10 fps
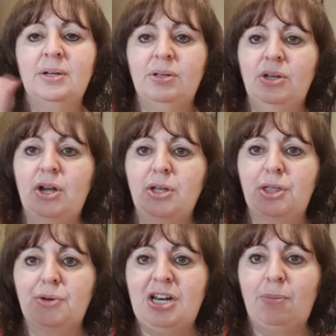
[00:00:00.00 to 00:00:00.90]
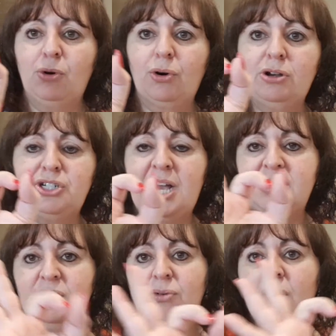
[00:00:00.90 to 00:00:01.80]
your 3 double crochets
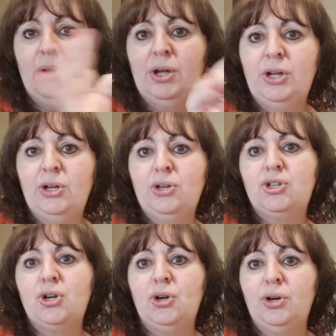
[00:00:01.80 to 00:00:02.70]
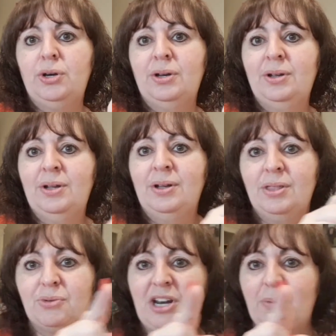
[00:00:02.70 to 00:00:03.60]
in a row, turn
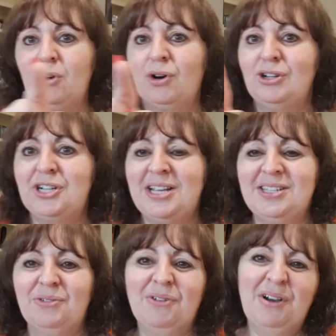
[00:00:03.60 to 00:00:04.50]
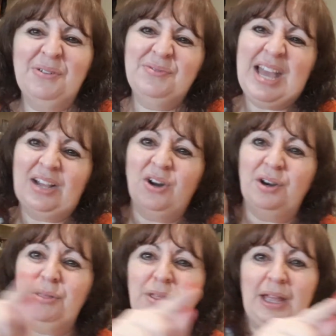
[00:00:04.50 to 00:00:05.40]
3 double crochets in a row, that kind
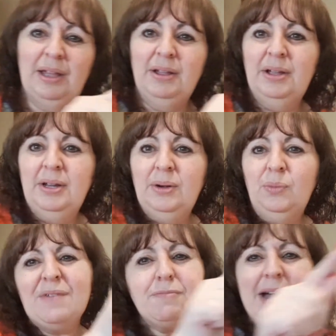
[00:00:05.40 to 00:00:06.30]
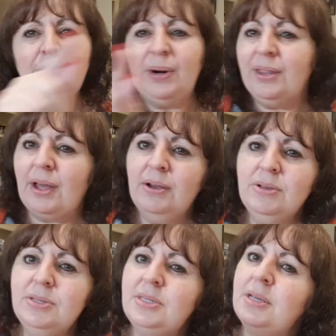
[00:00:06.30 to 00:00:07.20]
of thing. We haven't made one of
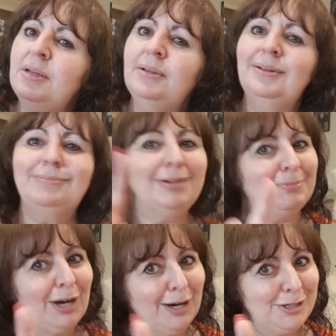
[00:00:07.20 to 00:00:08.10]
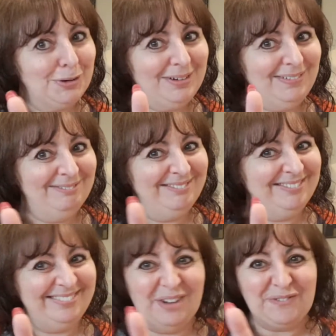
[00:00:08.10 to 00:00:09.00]
those. So I'm not going to do it,
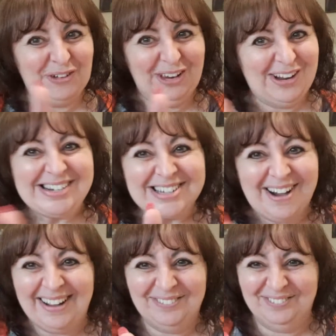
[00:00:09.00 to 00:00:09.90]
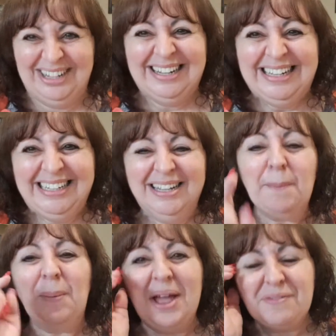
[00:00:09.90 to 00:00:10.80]
not for a long time.
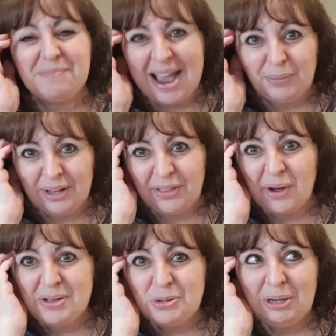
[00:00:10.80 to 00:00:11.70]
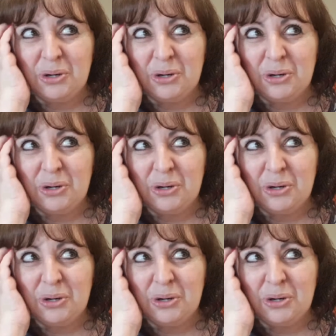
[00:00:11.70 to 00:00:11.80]
But we haven't made one of those. We